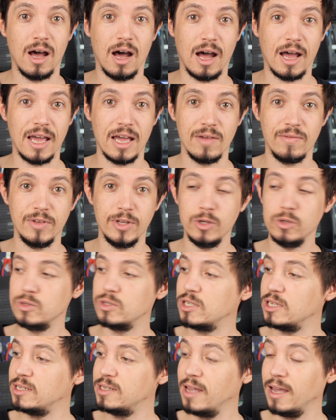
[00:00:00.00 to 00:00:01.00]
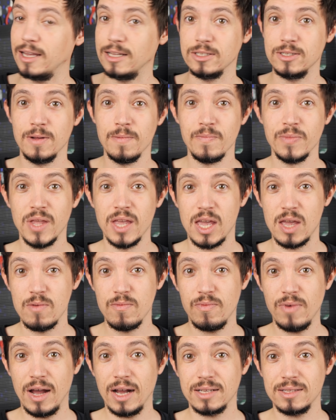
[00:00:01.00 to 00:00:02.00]
I have used to date. In
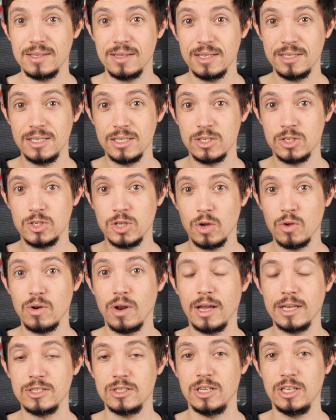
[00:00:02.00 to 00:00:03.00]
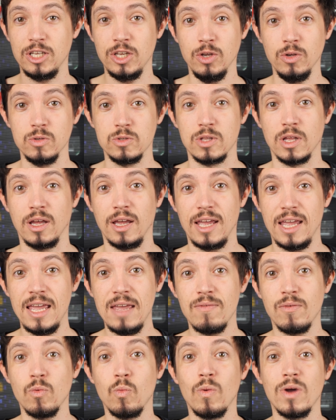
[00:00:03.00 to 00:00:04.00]
fact, this is so nice to use that
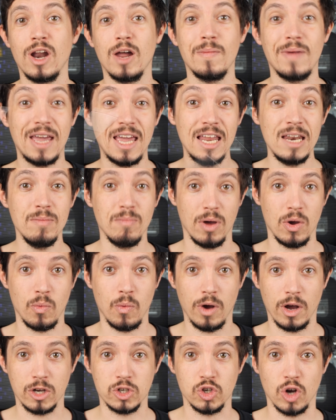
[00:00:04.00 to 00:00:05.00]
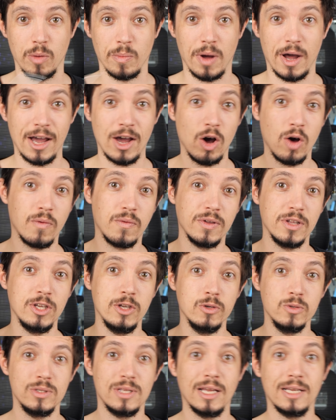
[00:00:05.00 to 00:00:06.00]
even when I'm in my workshop, I often
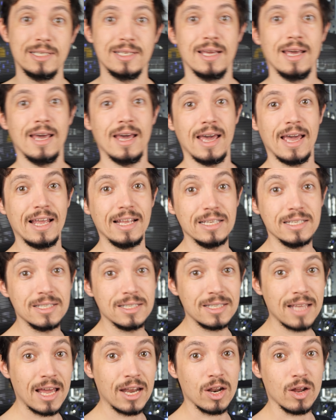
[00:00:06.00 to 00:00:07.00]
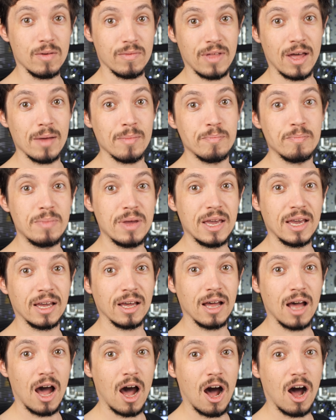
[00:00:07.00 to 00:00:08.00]
use this instead of that
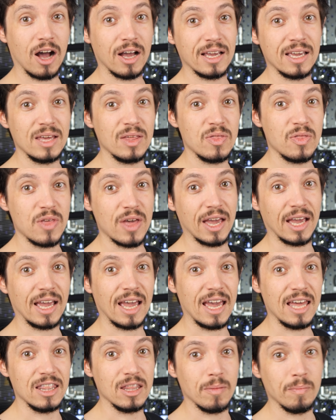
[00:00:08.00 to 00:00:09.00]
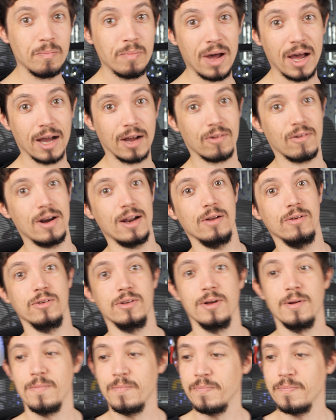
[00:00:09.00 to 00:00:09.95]
big hunky thing in the background.